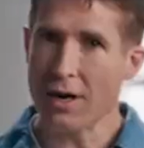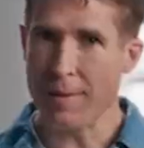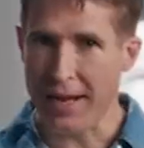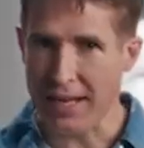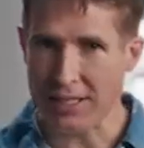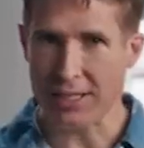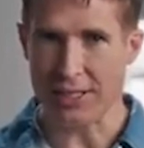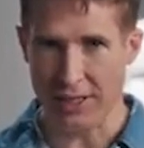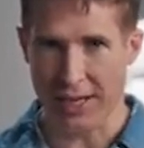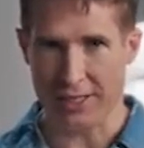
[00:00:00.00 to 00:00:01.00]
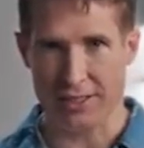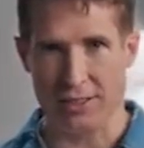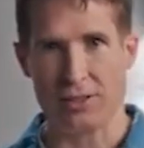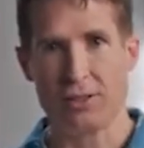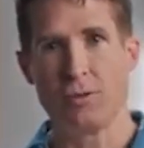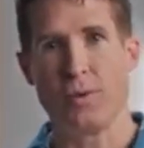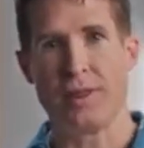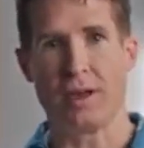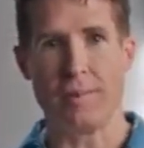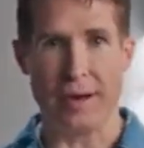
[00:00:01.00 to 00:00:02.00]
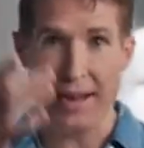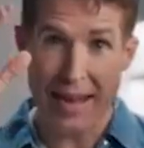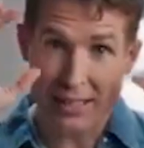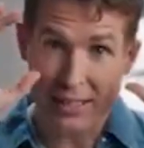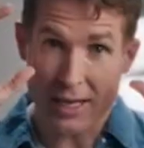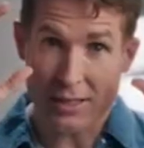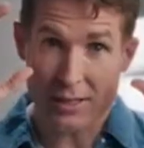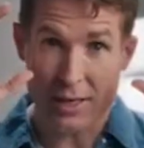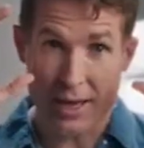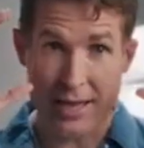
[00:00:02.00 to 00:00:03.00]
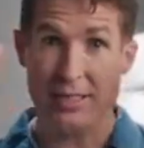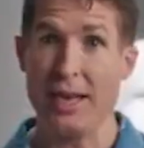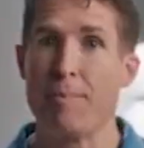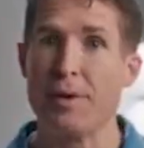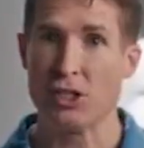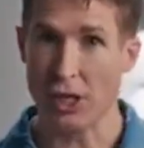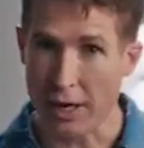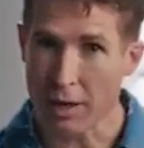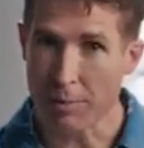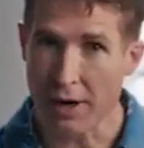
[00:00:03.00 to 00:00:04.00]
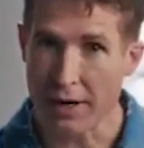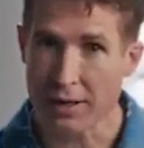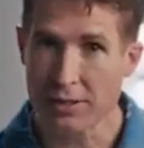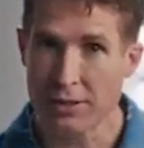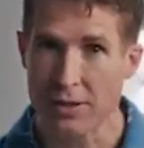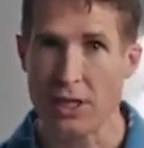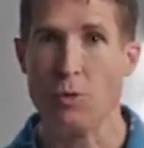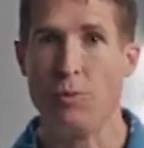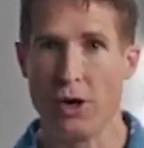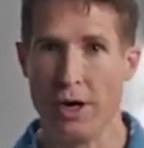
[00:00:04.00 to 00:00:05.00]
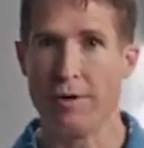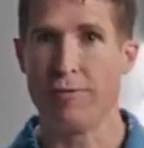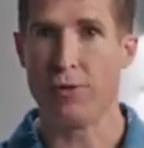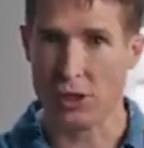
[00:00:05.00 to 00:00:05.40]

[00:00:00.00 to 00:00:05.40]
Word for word: about headsets and glasses, we think about headsets as episodic products that you put on for a